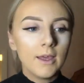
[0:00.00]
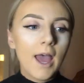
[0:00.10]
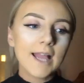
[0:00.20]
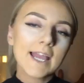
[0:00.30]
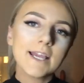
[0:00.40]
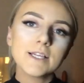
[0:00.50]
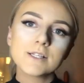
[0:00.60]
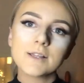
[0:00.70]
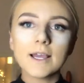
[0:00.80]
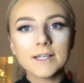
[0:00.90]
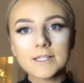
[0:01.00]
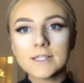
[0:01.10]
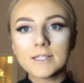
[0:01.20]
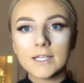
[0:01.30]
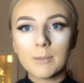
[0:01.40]
Okay, so that is
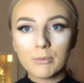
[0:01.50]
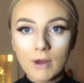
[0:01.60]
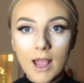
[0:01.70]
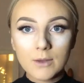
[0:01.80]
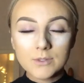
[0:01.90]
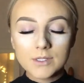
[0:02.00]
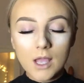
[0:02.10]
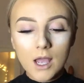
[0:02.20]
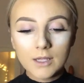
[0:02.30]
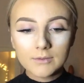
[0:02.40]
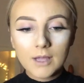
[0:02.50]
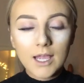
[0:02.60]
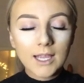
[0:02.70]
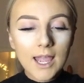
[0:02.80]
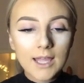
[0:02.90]
the brows done.
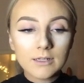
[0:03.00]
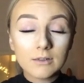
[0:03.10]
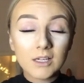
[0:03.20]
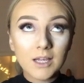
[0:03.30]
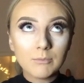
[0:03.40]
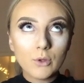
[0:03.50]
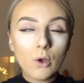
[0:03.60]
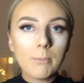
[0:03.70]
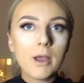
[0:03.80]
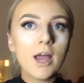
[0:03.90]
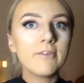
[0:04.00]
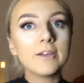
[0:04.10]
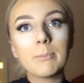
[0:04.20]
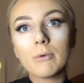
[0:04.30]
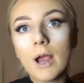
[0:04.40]
Again, I'm not perfect
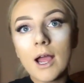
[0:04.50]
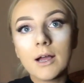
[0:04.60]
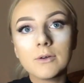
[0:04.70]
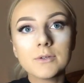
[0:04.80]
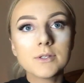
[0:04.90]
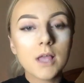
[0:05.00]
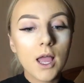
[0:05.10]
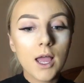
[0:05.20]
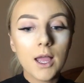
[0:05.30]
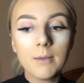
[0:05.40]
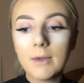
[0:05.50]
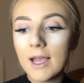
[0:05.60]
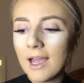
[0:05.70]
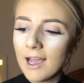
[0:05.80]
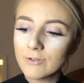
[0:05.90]
at brows. I
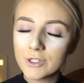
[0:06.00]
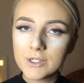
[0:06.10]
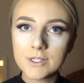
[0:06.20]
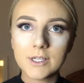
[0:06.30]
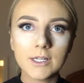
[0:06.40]
have just seen